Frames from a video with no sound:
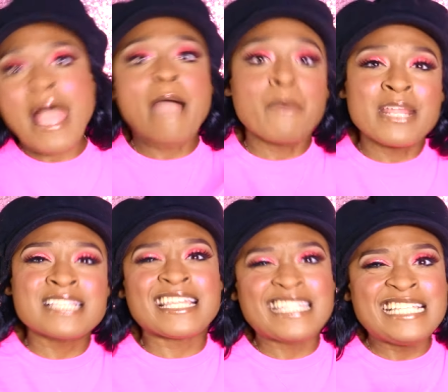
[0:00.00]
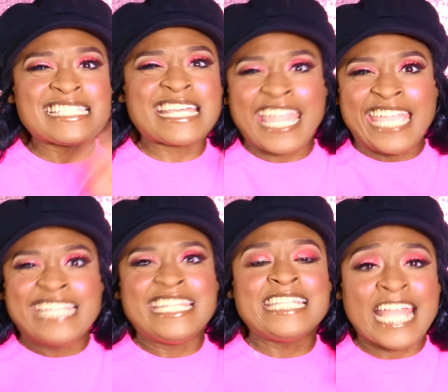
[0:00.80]
I want to say at least like
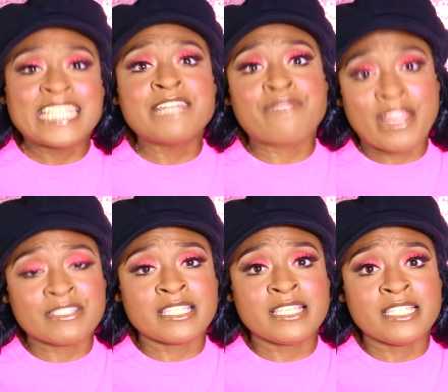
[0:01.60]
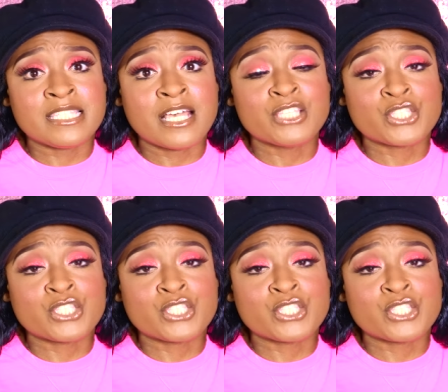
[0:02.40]
80, 90 fragrances.